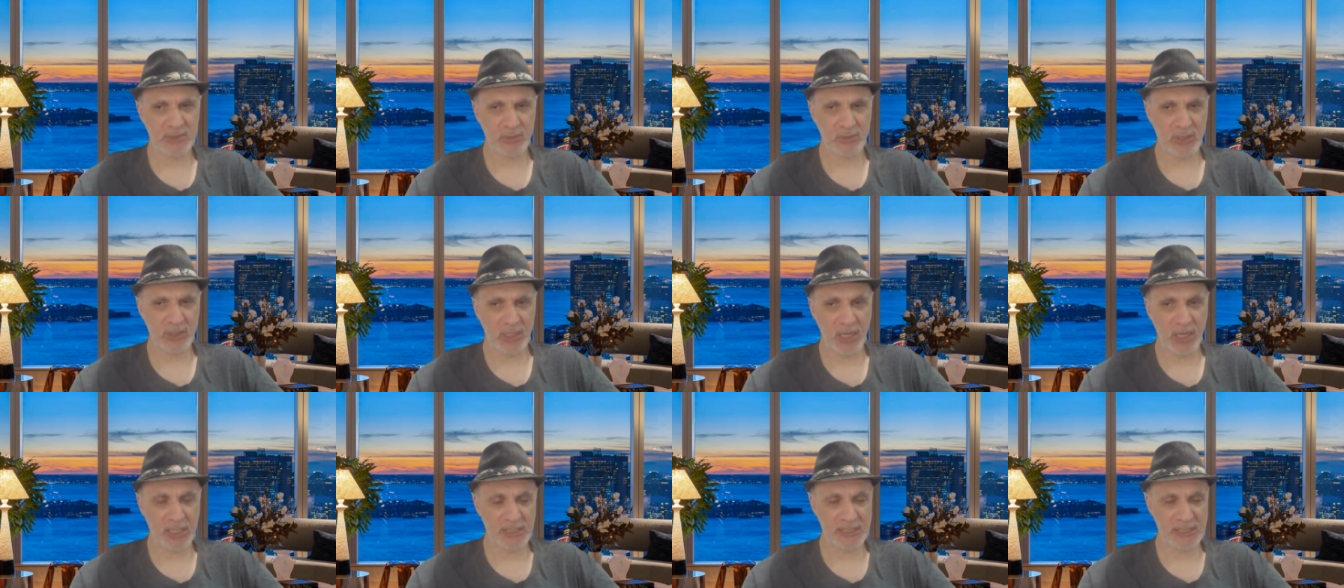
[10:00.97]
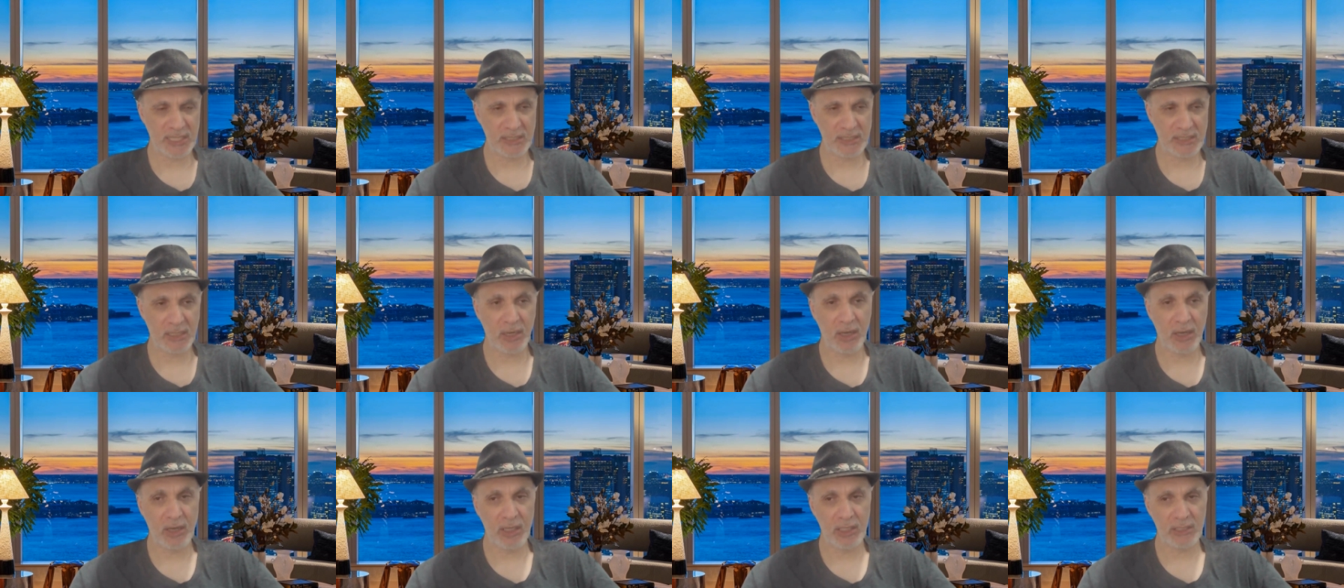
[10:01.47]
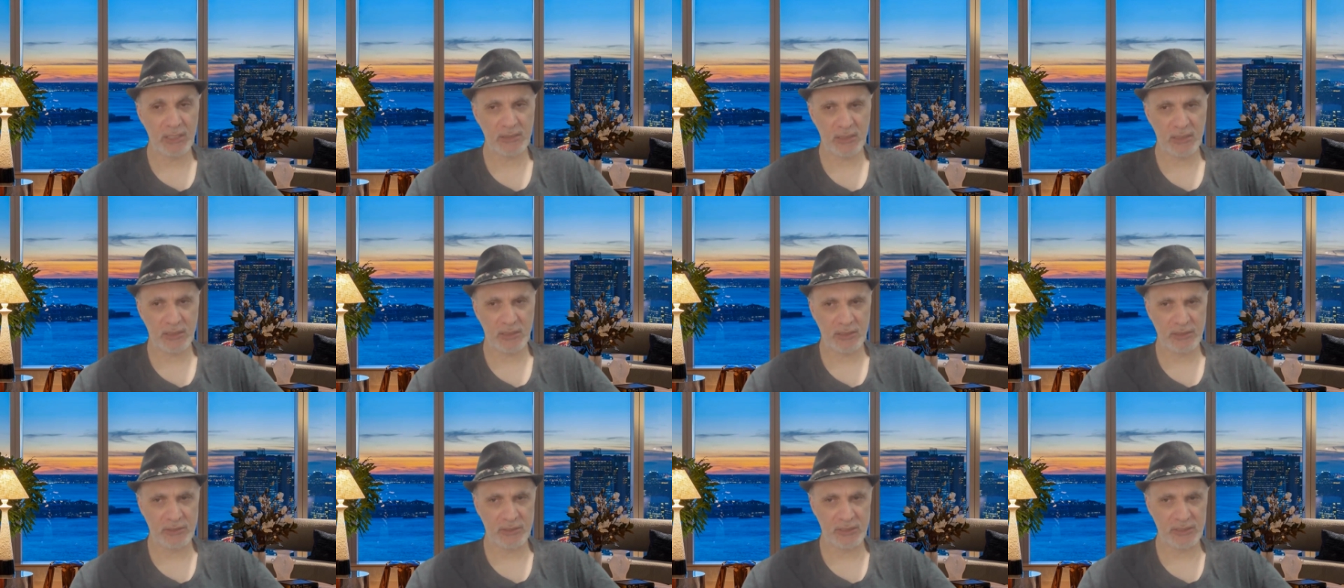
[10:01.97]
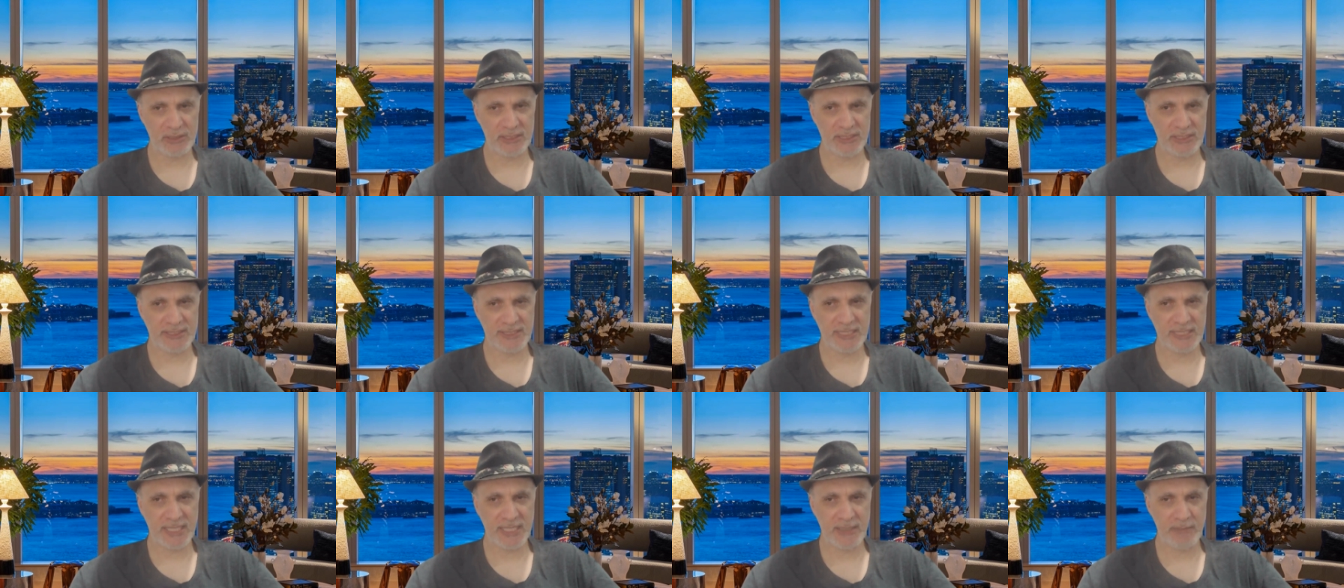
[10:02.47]
So cut and caught are not the
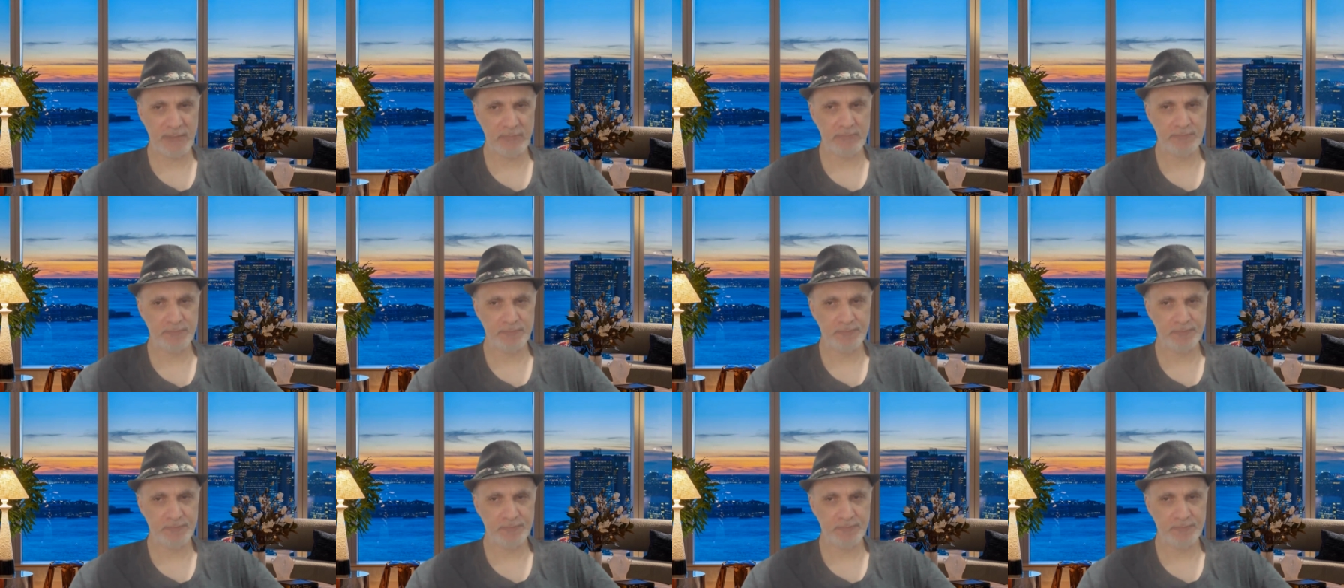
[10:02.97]
same.